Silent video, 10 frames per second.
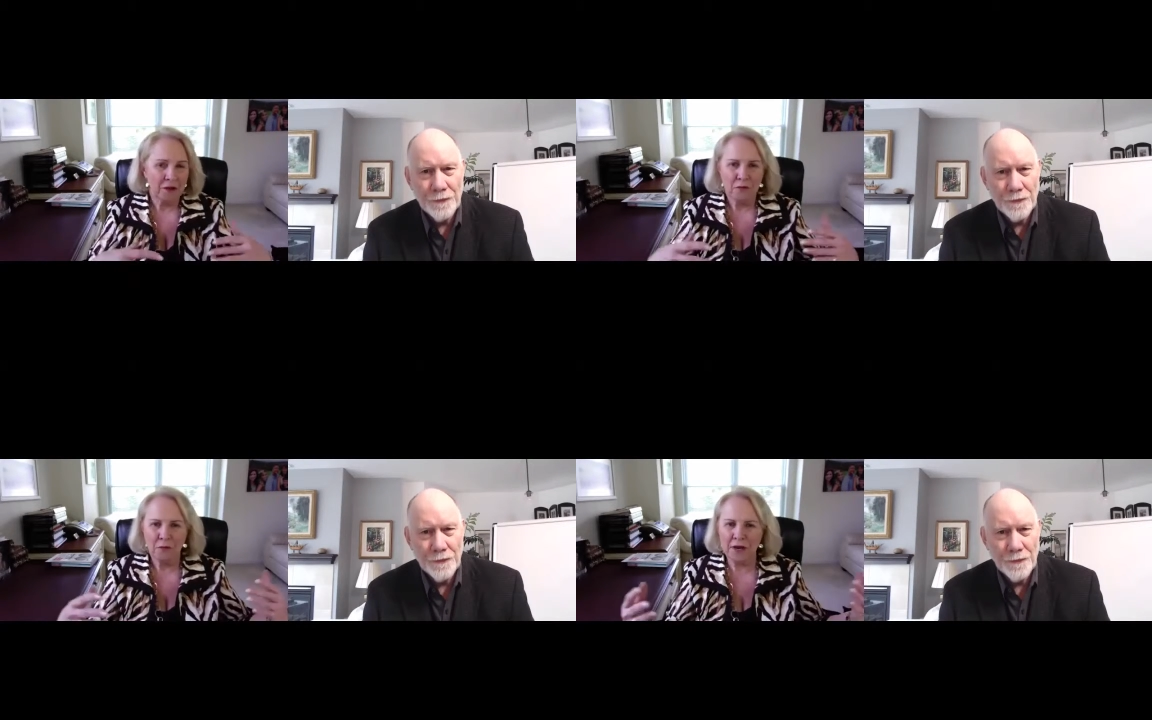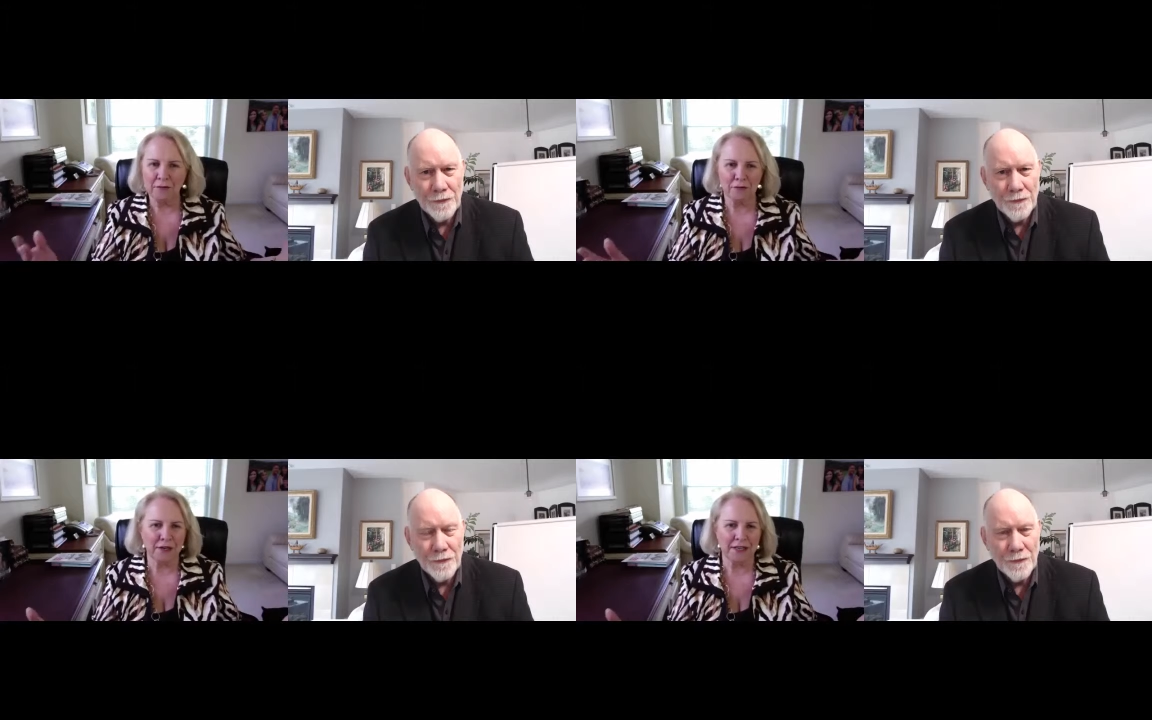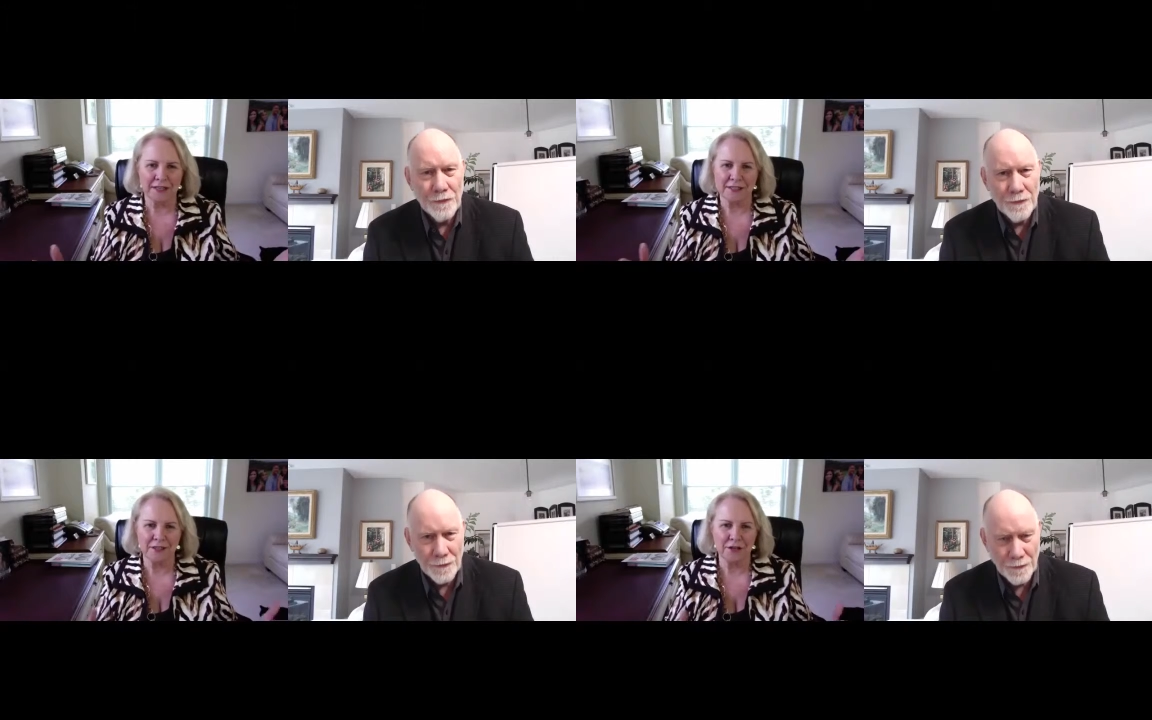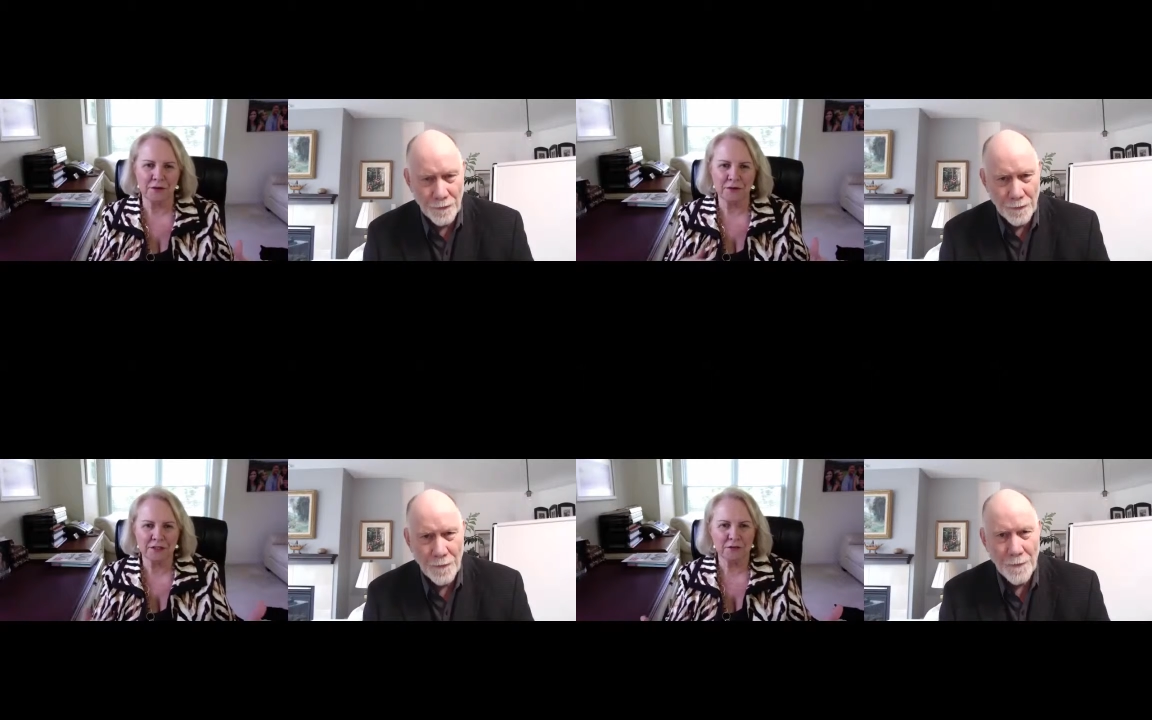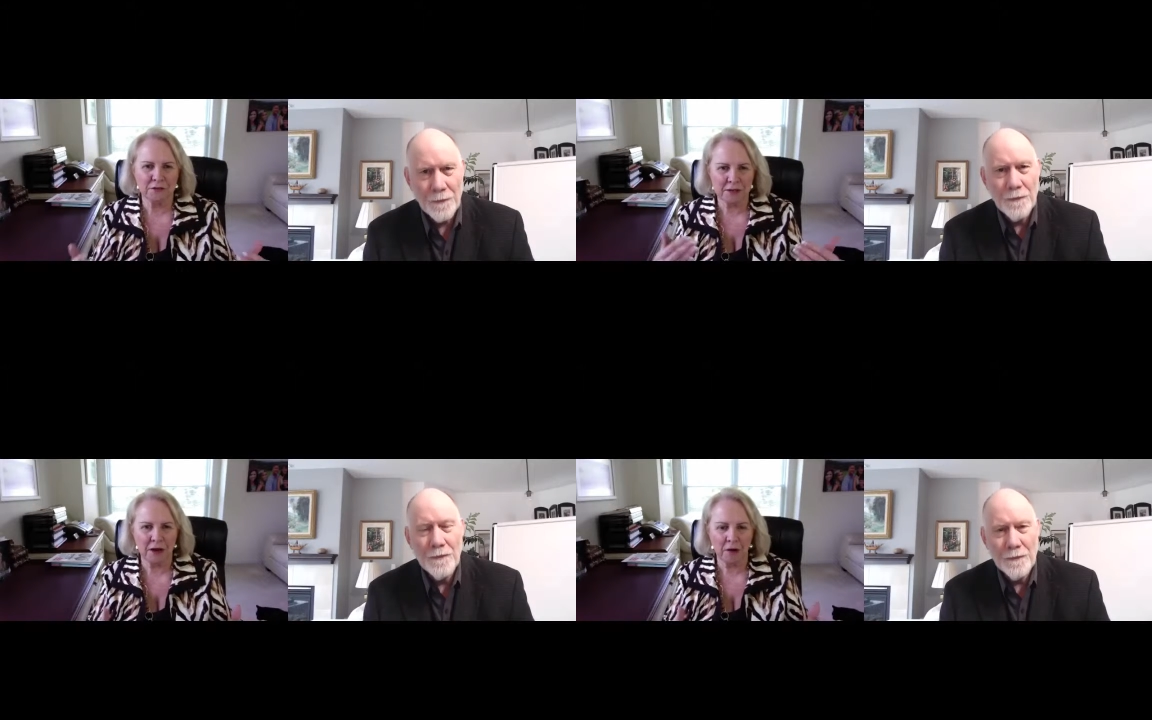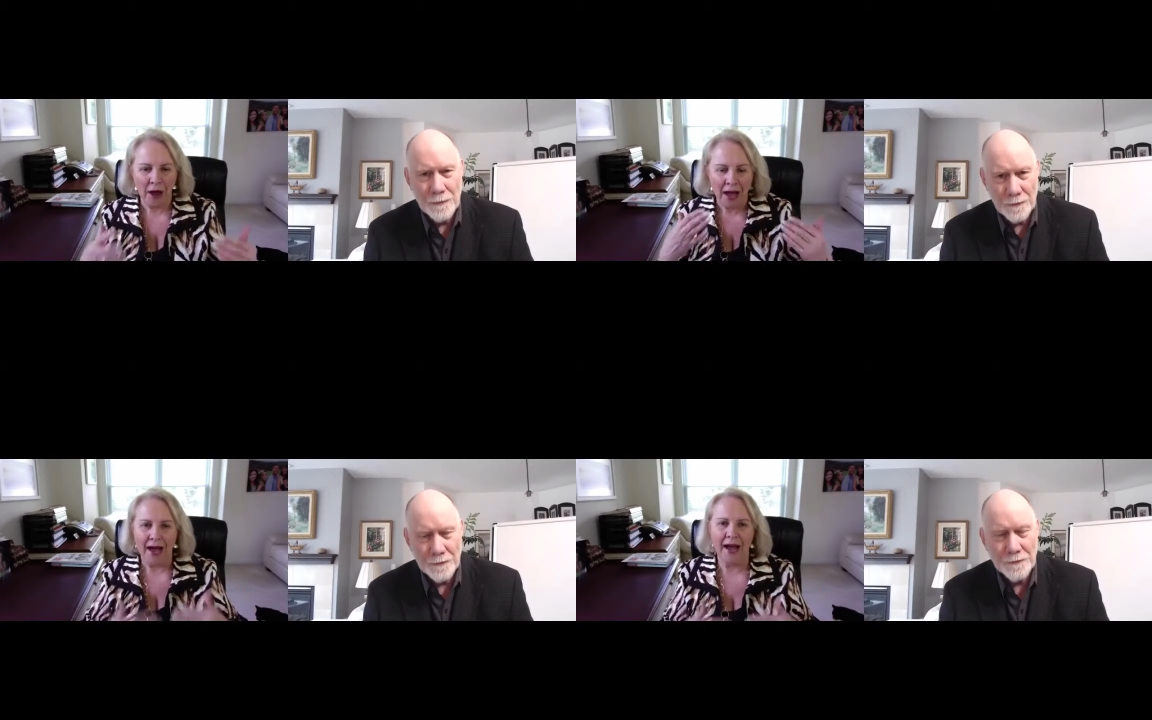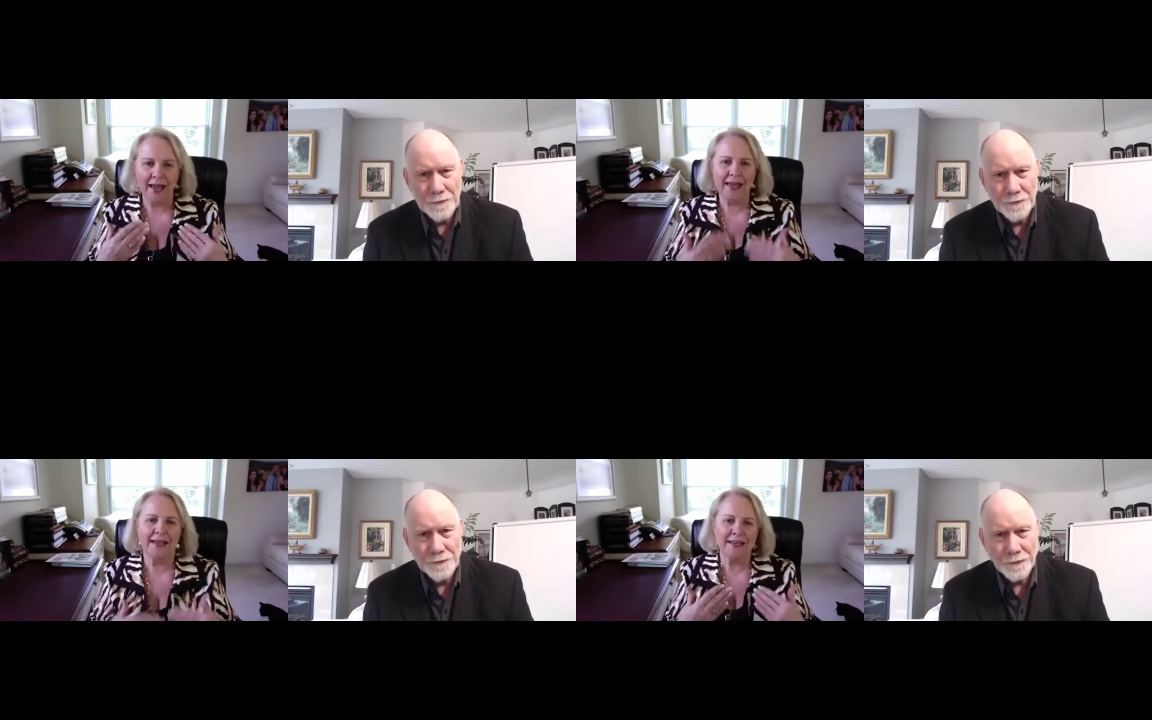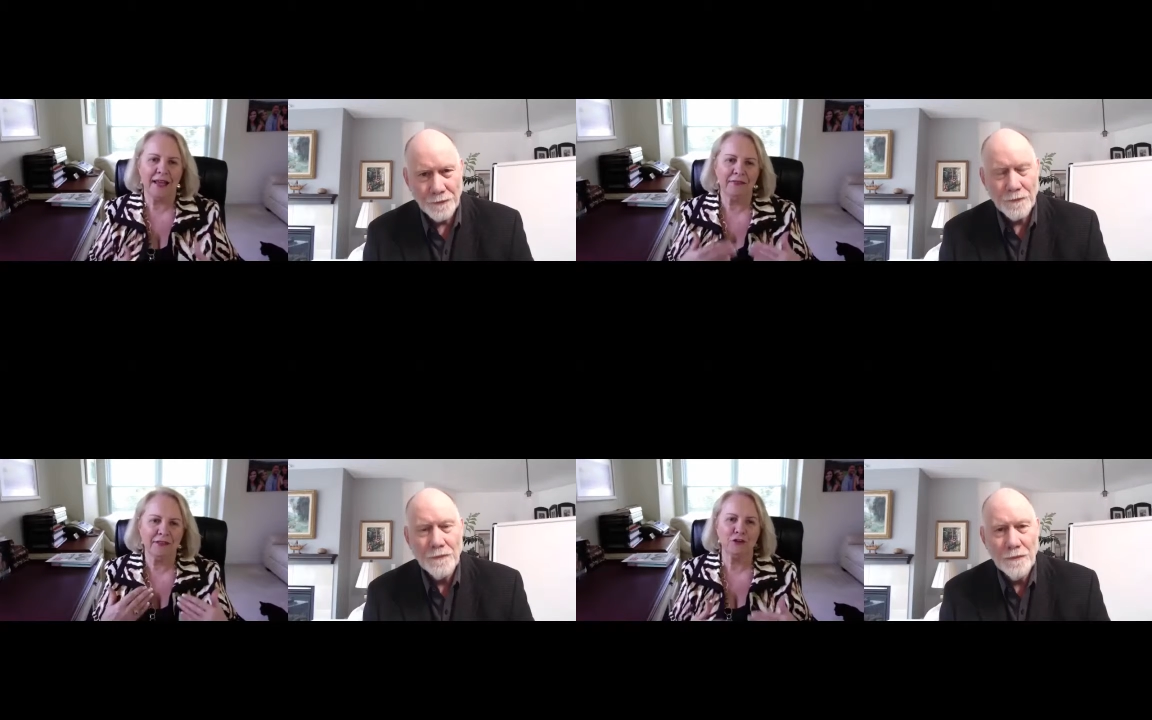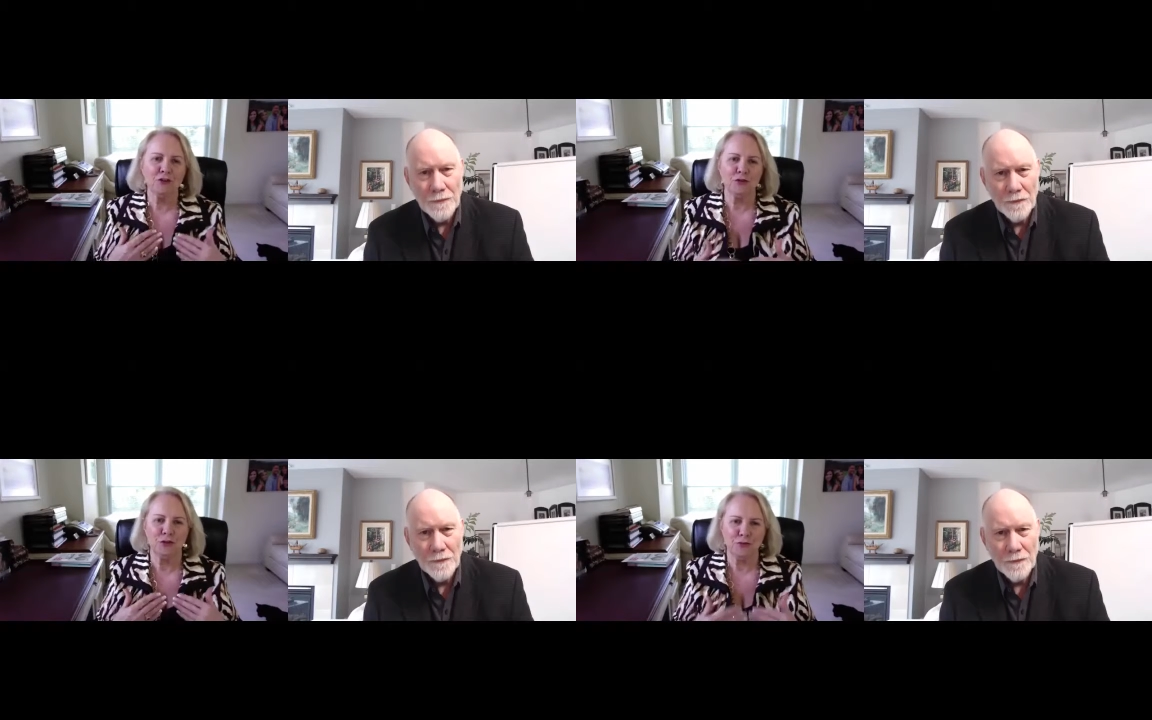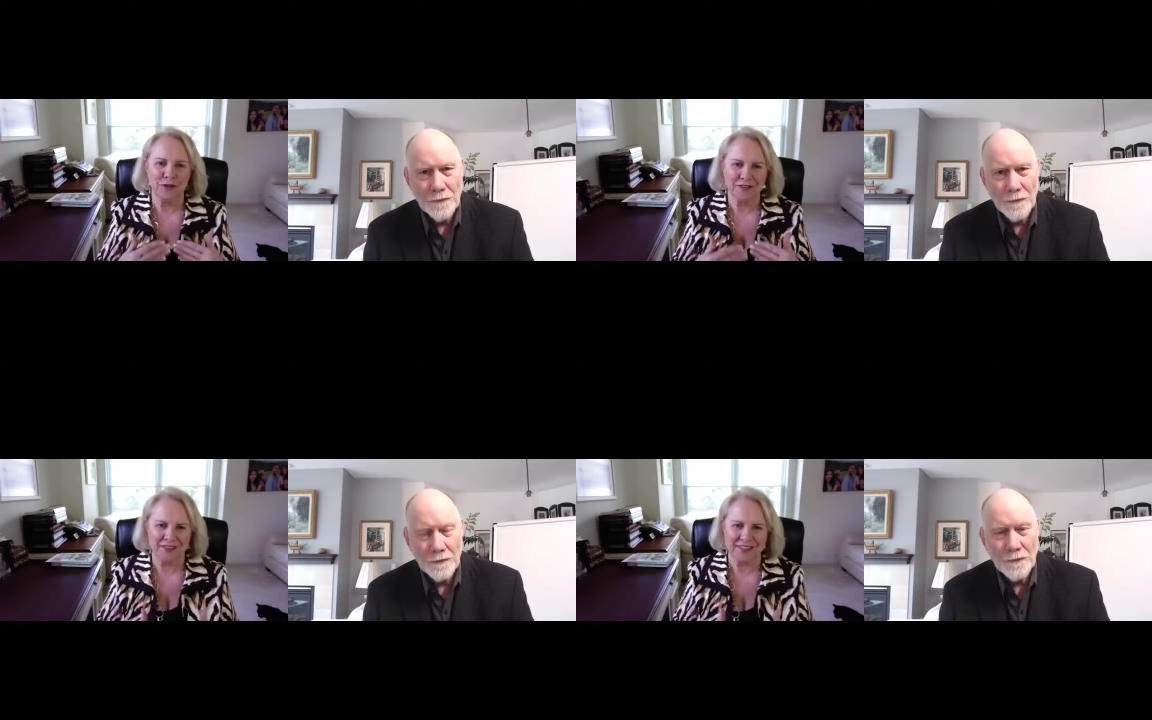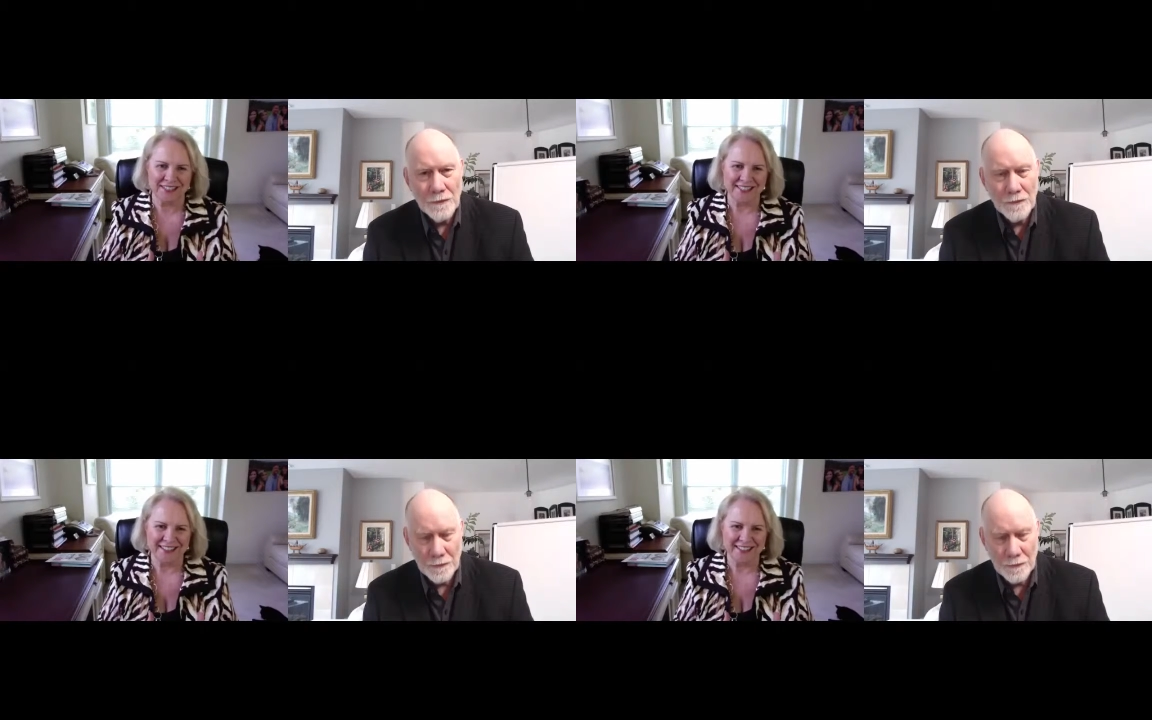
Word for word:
Speaker 1: whatever it is, you know, it's somehow I had nothing to do with it.